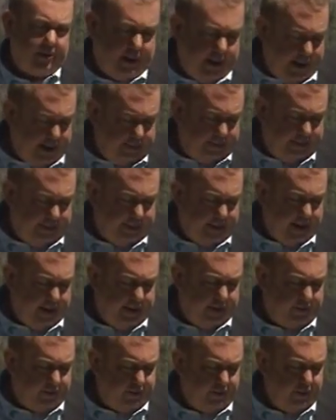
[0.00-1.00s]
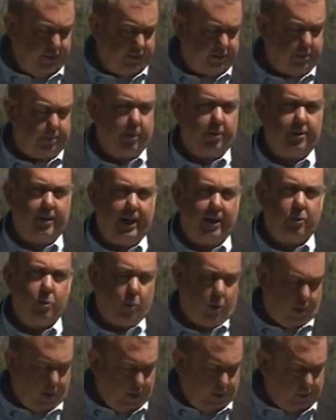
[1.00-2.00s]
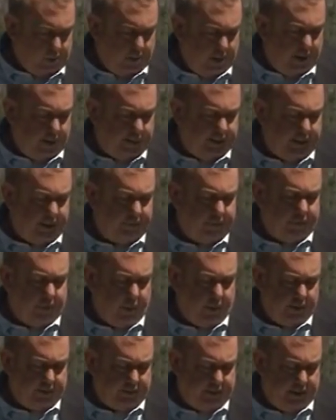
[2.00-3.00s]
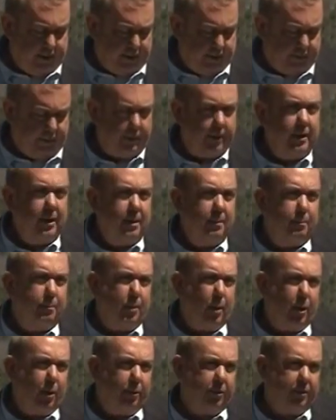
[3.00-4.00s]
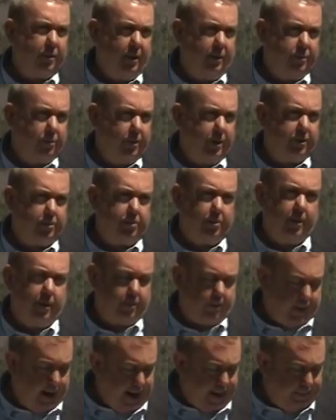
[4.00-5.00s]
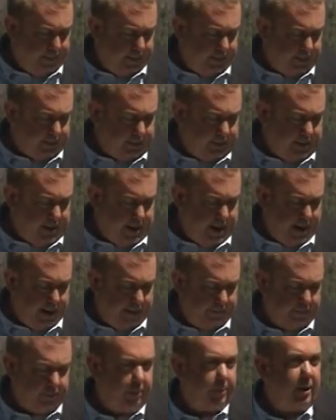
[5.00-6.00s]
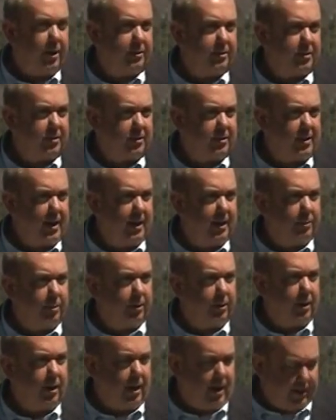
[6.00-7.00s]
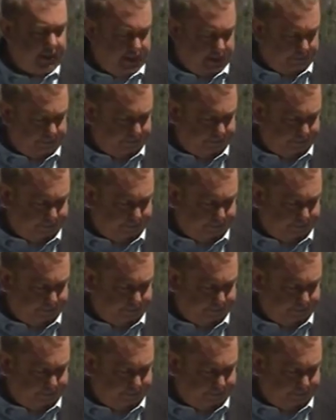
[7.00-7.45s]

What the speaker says: in 1892 to protect water quality and forest health, both of which were in rapid decline from unsustainable logging.